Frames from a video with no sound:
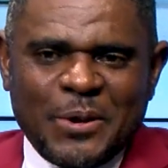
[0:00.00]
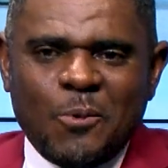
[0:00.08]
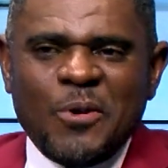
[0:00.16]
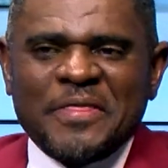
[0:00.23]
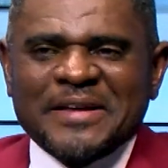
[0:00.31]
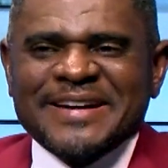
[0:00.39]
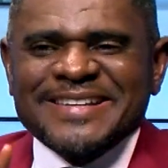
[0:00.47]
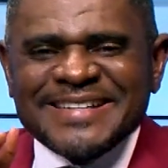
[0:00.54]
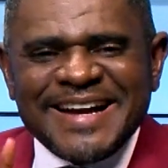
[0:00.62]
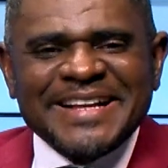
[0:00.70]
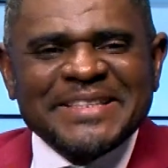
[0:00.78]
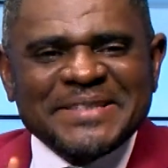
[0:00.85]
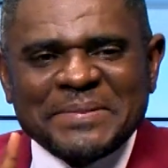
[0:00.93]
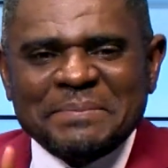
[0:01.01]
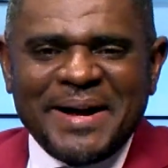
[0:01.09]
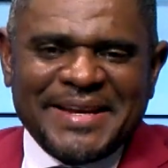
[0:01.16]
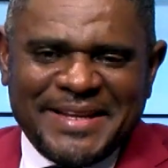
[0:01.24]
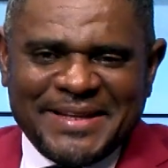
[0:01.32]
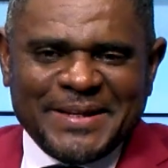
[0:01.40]
with grant
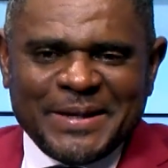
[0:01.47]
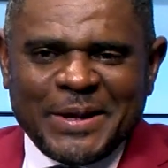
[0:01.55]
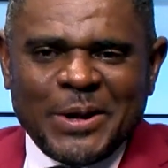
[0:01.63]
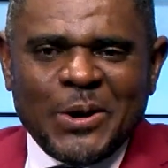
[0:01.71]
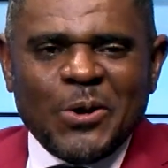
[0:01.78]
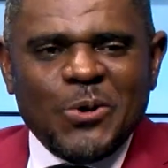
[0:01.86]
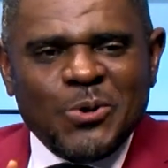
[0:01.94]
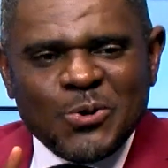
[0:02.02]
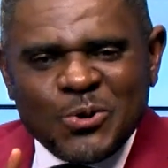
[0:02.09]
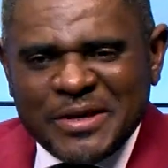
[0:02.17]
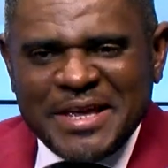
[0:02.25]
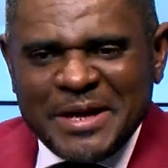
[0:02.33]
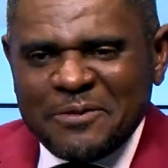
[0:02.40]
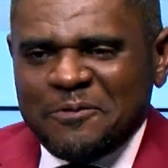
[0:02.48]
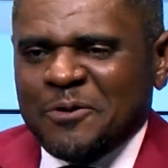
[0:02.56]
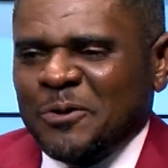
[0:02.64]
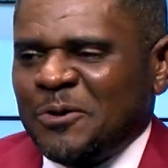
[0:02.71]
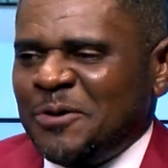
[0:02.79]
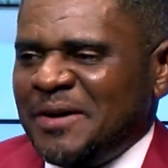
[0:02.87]
money looking
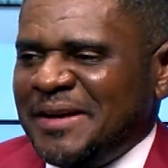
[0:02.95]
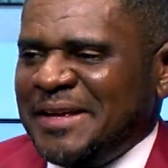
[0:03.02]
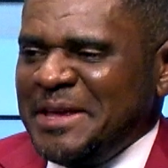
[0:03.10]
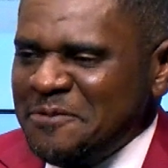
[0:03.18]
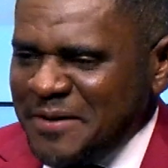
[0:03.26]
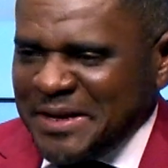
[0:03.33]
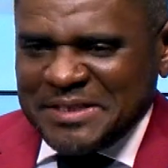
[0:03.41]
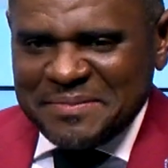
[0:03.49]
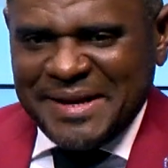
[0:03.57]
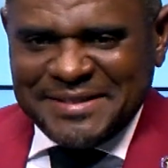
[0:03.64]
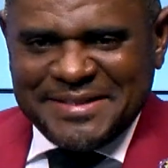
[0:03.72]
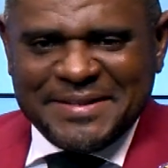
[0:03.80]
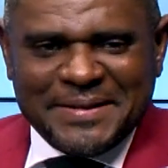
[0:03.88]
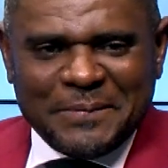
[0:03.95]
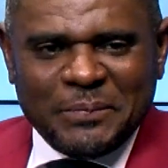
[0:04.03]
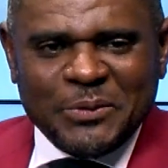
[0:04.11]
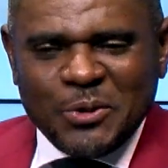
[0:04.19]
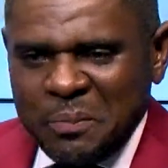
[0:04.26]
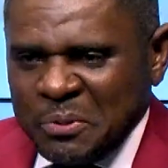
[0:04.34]
for investment
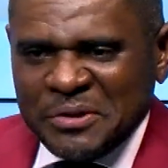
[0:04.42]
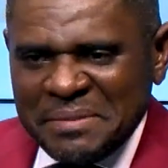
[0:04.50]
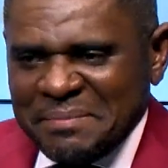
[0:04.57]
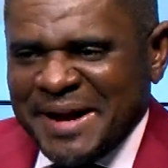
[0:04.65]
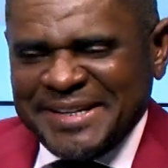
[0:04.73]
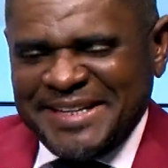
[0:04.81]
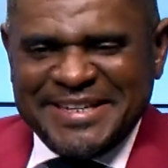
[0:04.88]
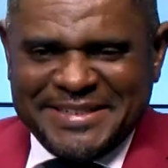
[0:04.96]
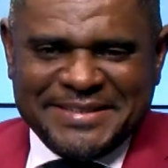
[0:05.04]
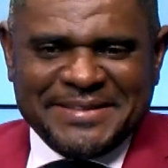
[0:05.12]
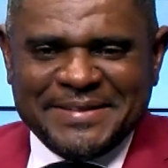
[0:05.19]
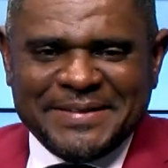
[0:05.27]
to put the money in?